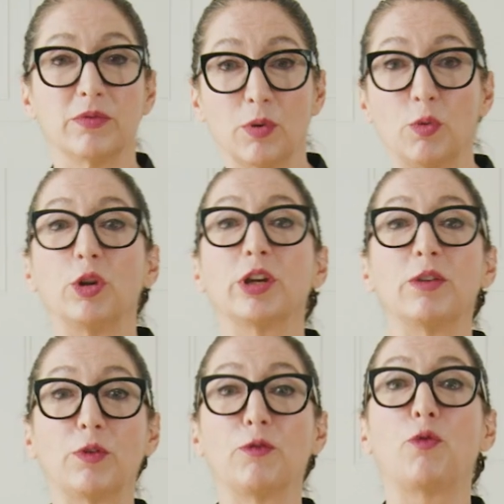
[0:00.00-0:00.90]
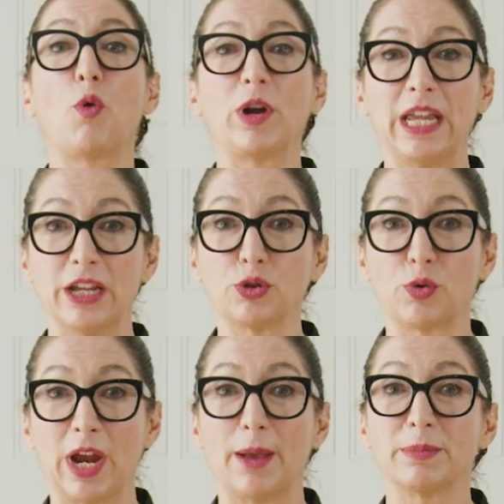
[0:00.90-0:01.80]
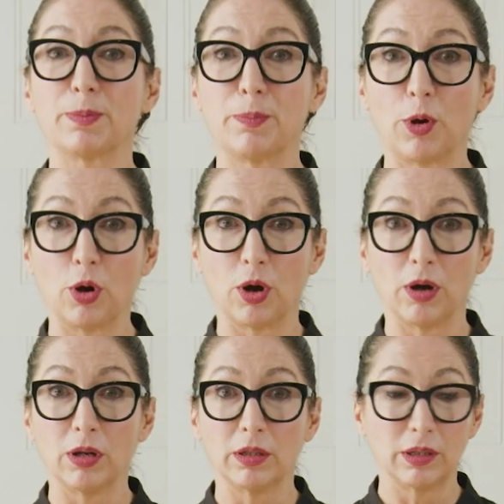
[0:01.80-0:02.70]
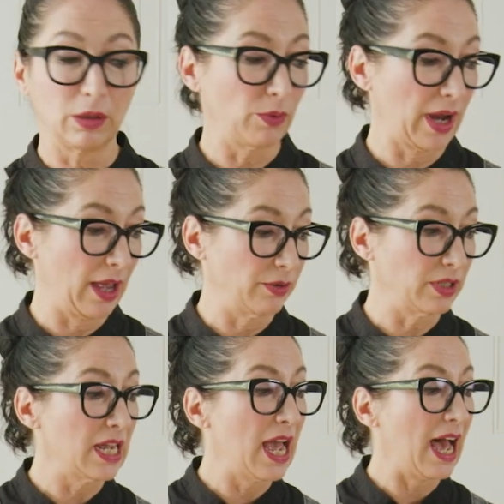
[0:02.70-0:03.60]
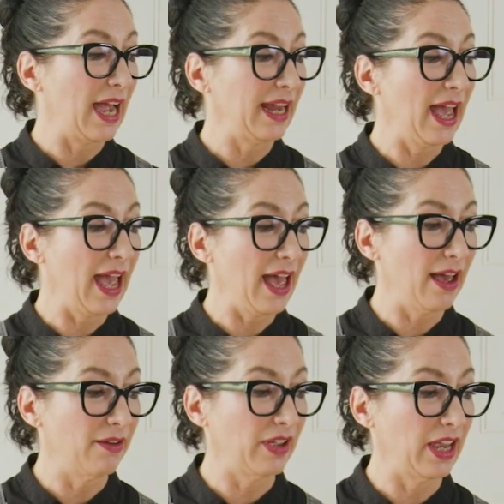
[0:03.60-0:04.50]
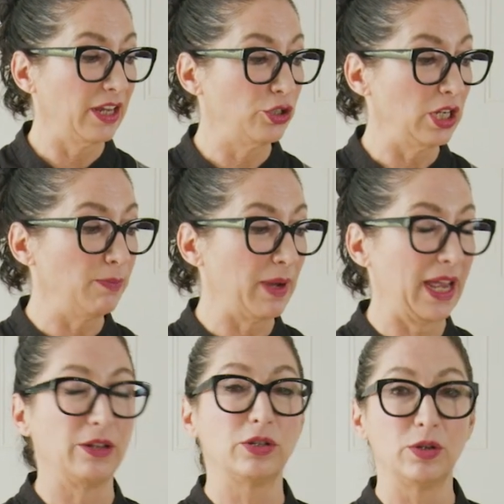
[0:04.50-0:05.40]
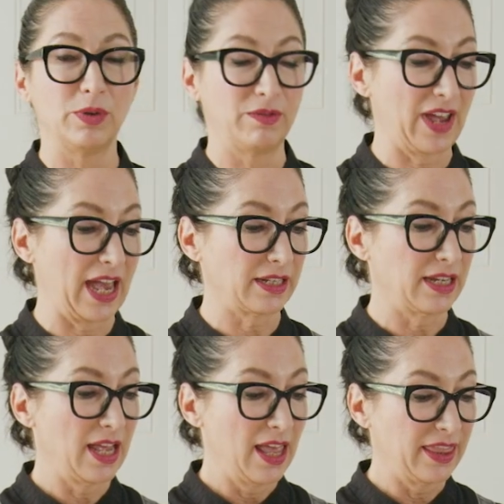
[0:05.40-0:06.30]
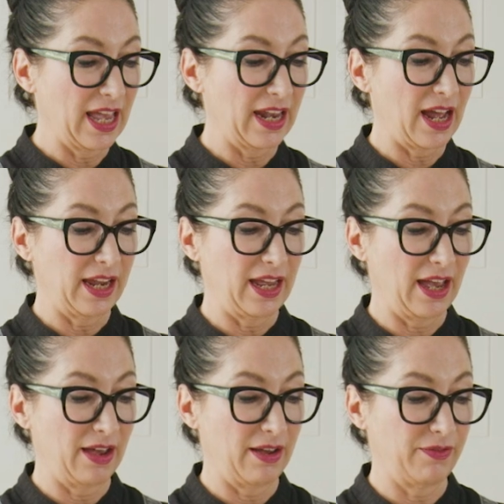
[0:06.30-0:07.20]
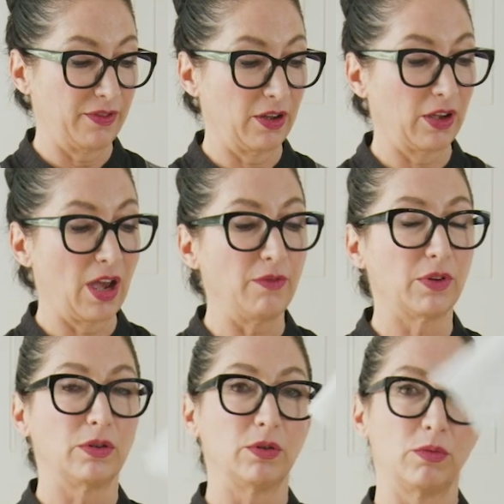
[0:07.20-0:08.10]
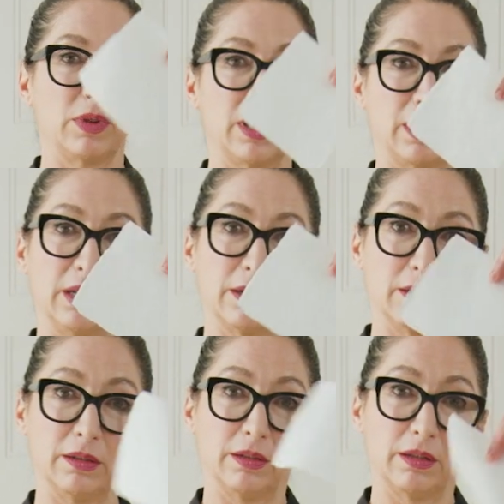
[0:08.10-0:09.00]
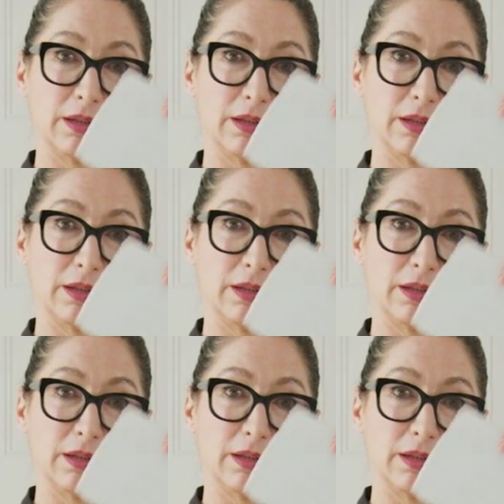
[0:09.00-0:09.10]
we're looking for 40-ish grams per little round. I have a sheet pan, 2 in fact, that I have covered with little